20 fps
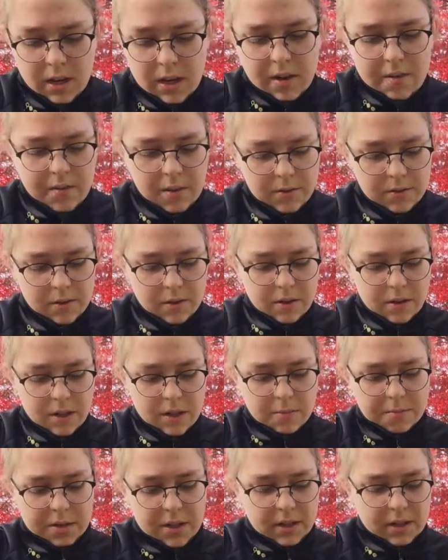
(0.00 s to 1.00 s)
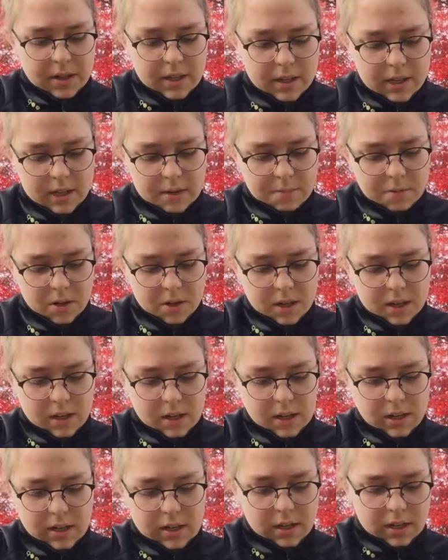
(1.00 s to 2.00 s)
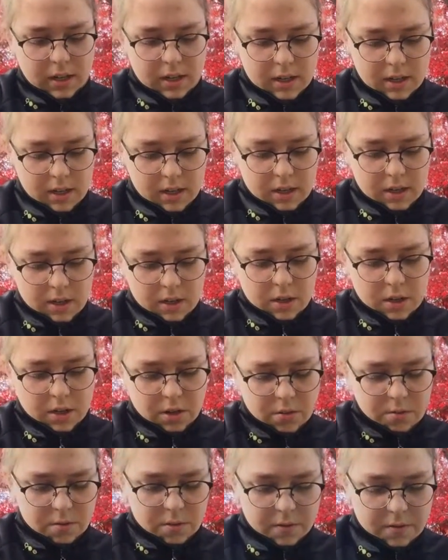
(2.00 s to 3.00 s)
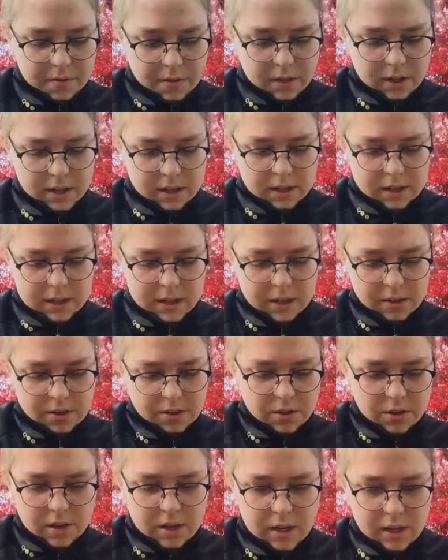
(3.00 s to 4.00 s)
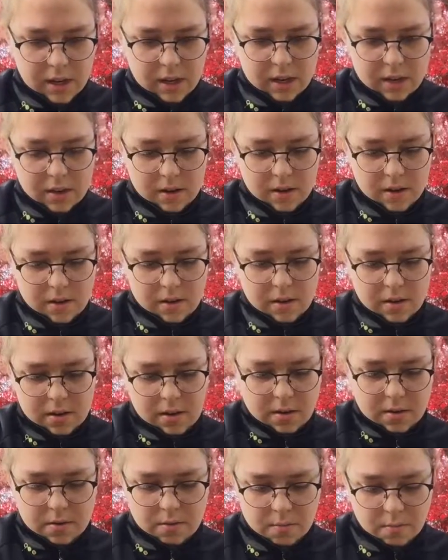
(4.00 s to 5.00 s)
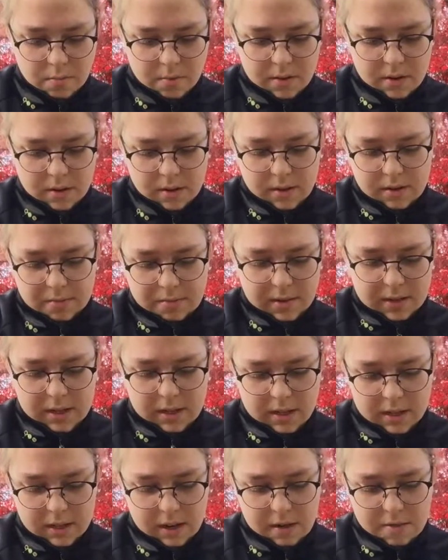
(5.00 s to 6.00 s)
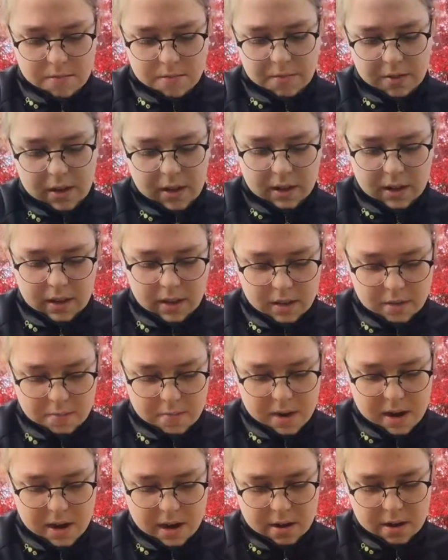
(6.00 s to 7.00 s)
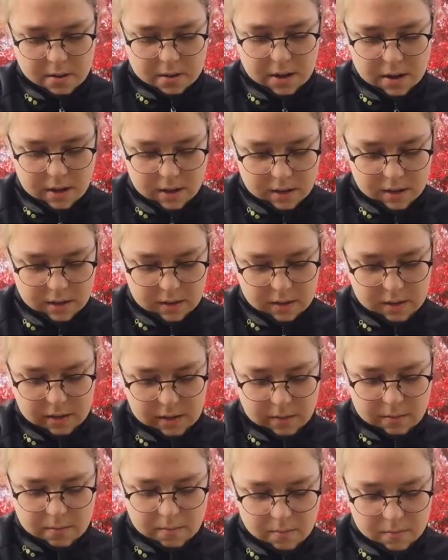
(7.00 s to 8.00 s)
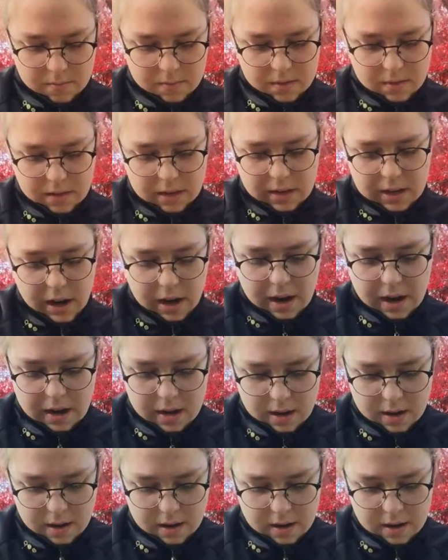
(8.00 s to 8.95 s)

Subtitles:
Even though it's already debarked, I think I'm gonna go over the entire stick once because I really like the pattern that it's got.